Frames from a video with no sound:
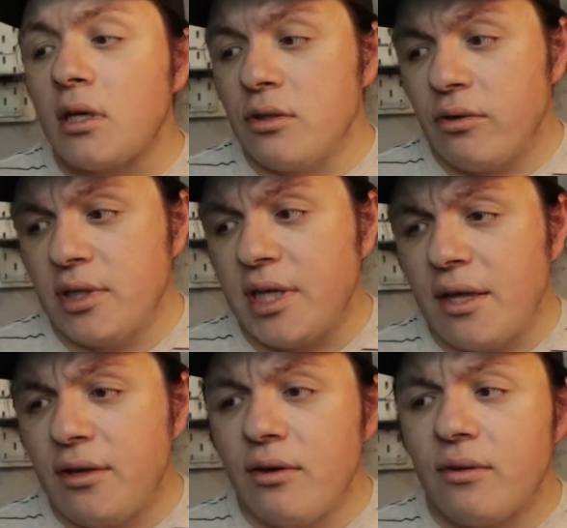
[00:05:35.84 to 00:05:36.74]
So there's
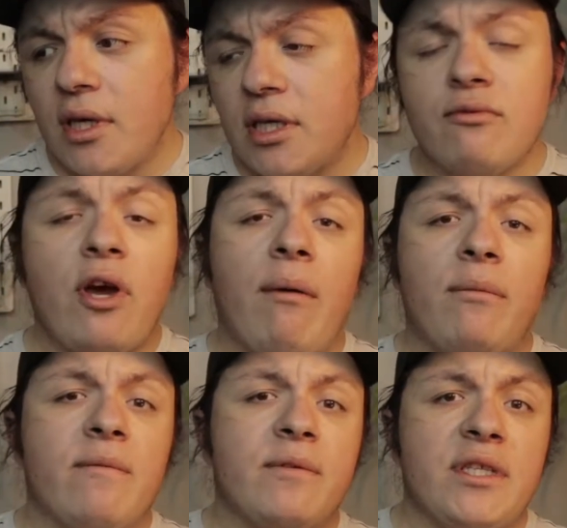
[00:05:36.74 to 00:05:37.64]
that. The other thing is to have
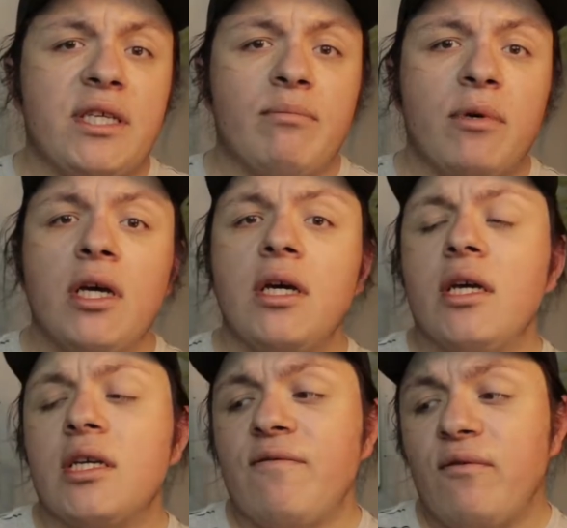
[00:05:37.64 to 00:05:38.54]
enough sleep,
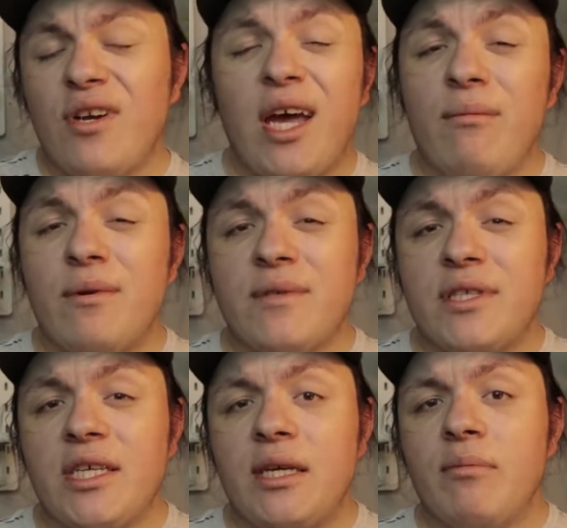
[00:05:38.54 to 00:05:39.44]
because if you don't have enough
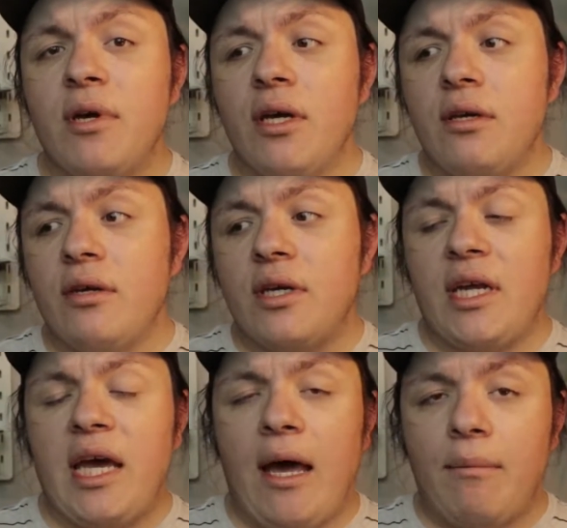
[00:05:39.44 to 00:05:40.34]
sleep, you're going
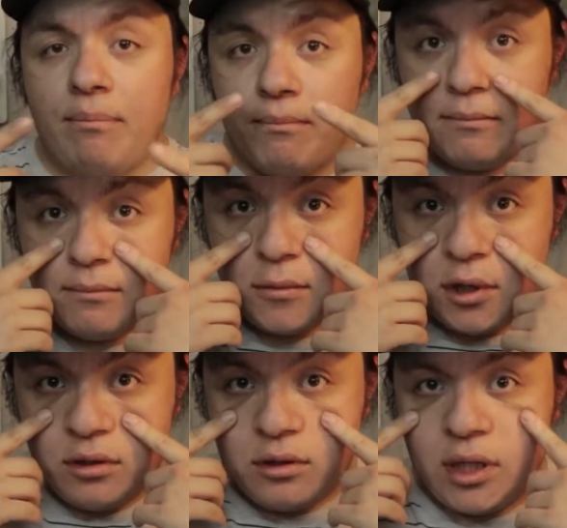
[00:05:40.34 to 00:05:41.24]
to have
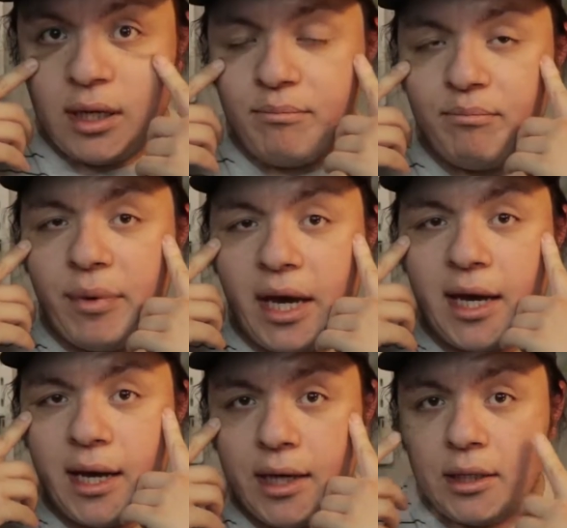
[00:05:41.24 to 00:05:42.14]
underlying bad
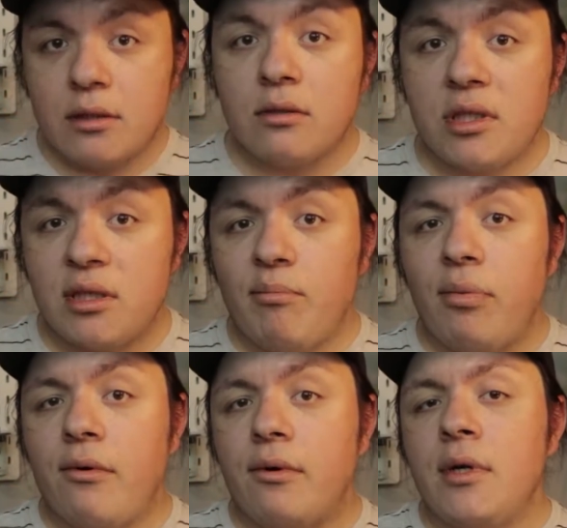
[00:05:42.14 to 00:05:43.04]
guys. So it's
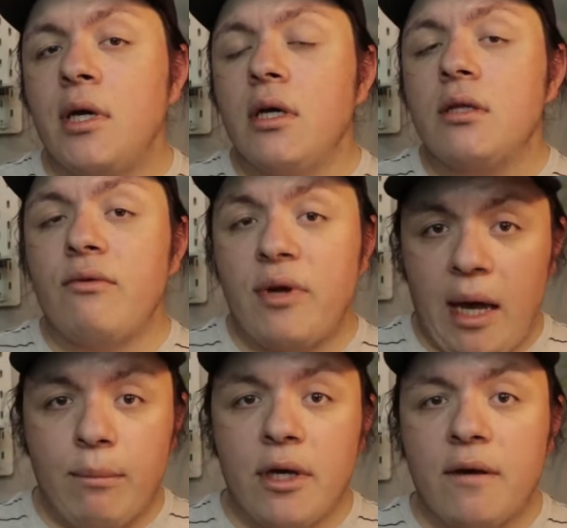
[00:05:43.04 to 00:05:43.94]
important that you
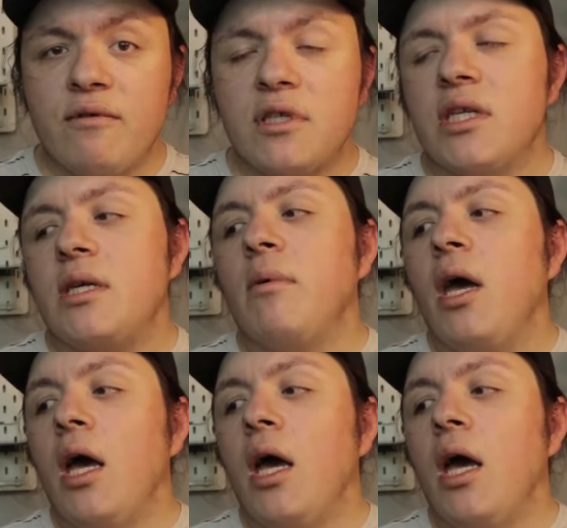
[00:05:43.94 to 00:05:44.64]
have enough sleep.